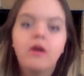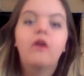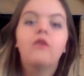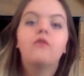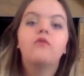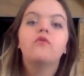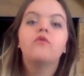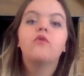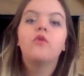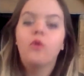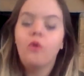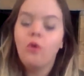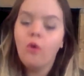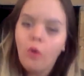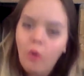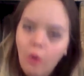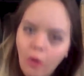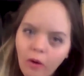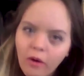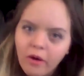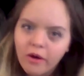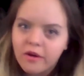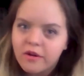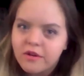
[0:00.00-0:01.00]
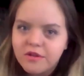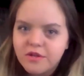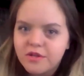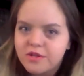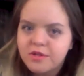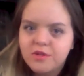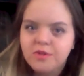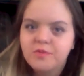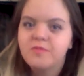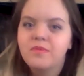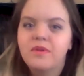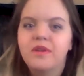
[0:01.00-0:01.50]
of
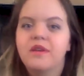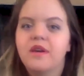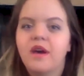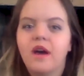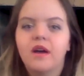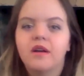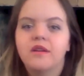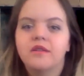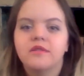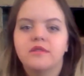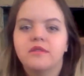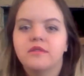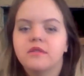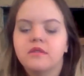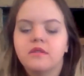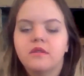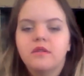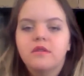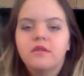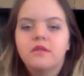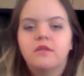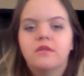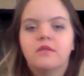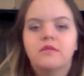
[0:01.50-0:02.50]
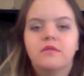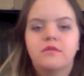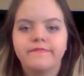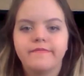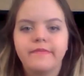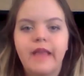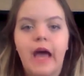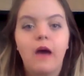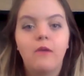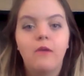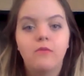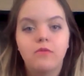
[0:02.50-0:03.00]
course, because
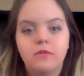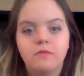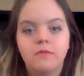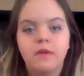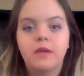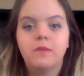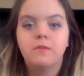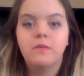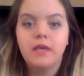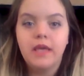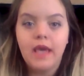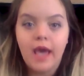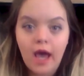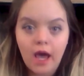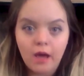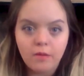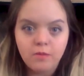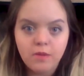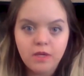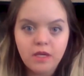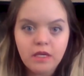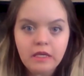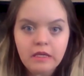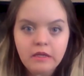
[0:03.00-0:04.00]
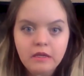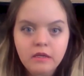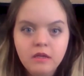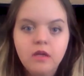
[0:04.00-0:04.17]
that would make me happy.